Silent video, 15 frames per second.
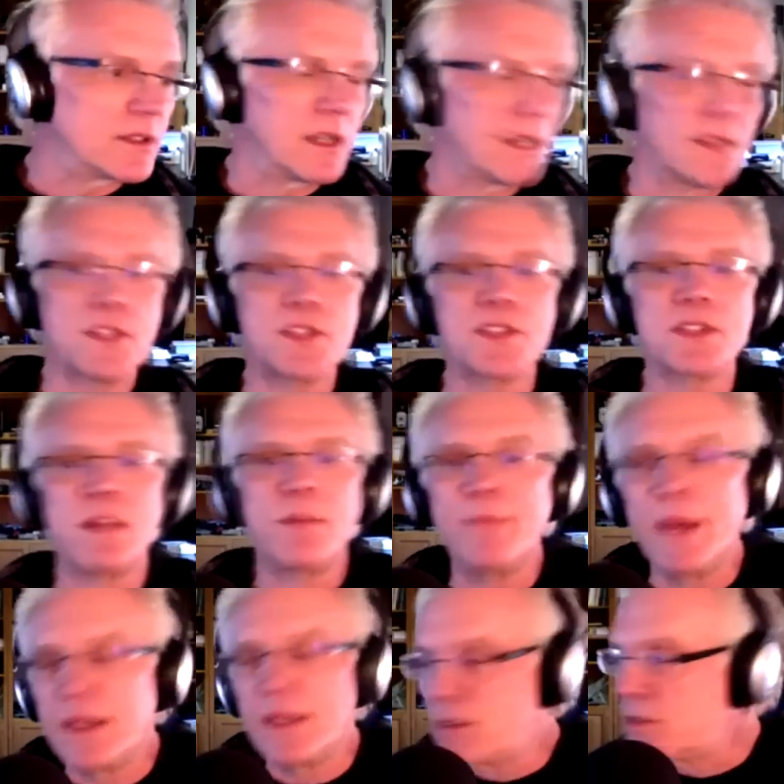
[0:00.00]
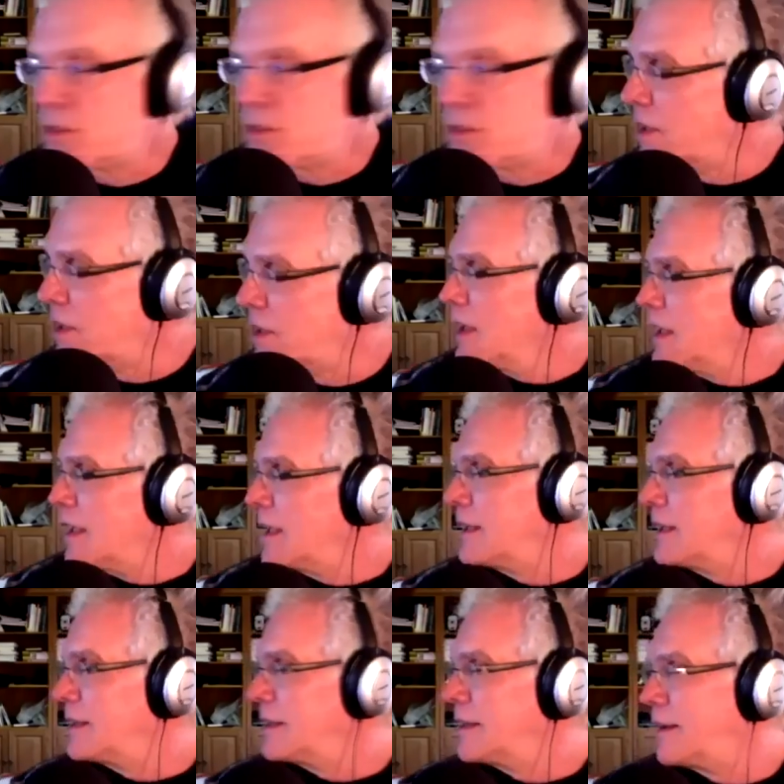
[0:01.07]
You know, the sub-menus and
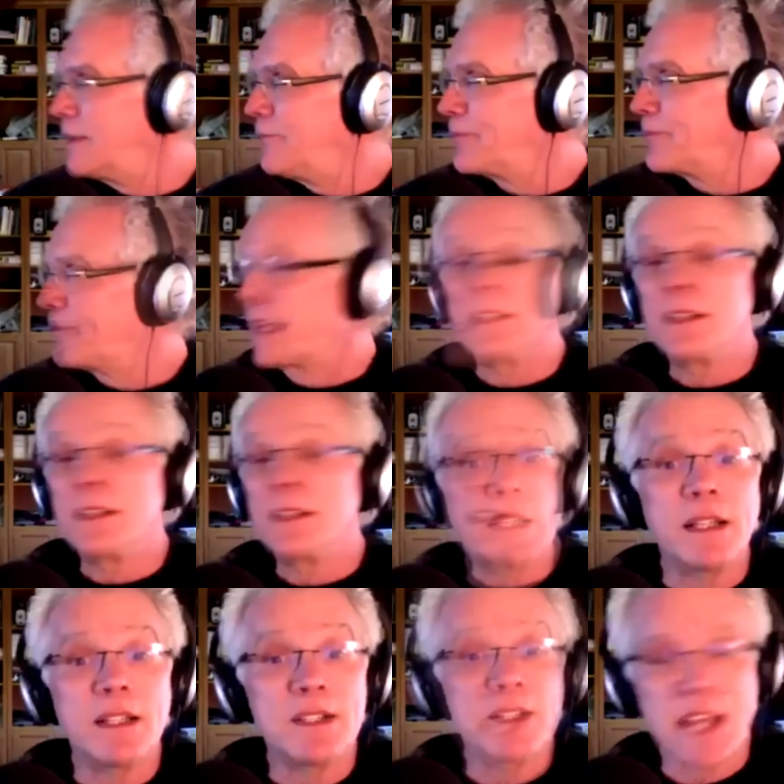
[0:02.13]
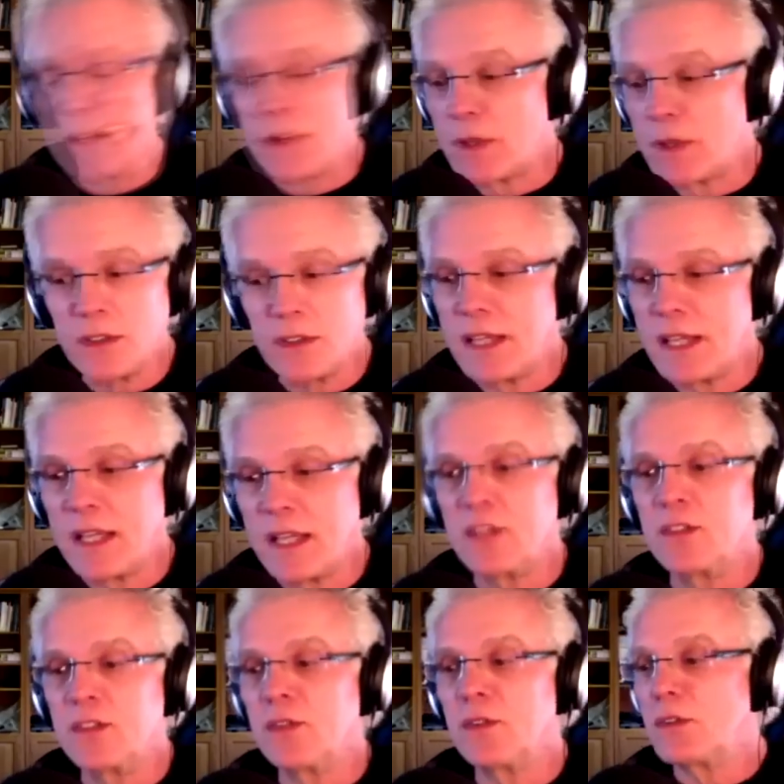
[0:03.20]
in um, in the plugins, how do I learn how to
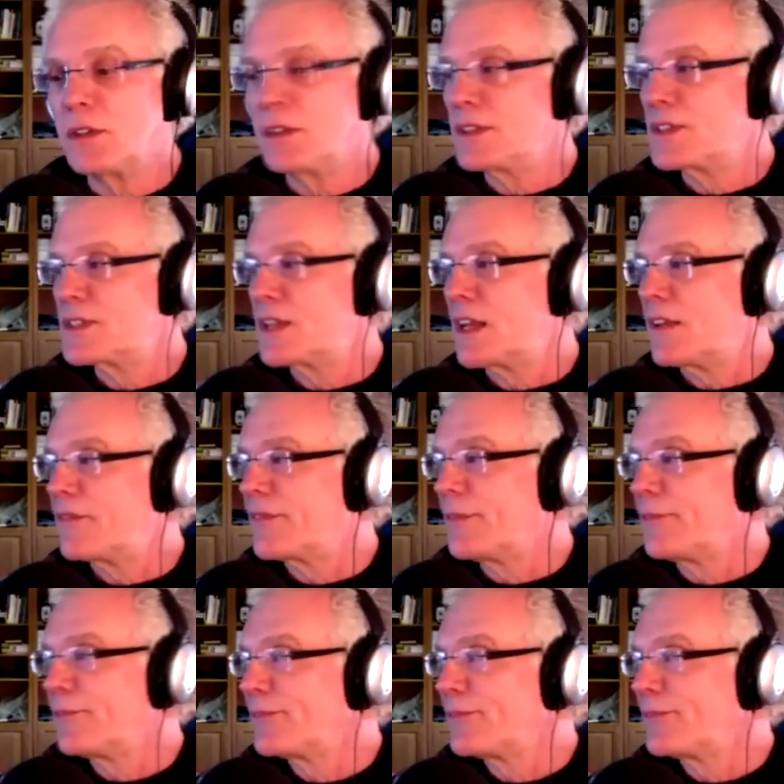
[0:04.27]
do all this stuff?"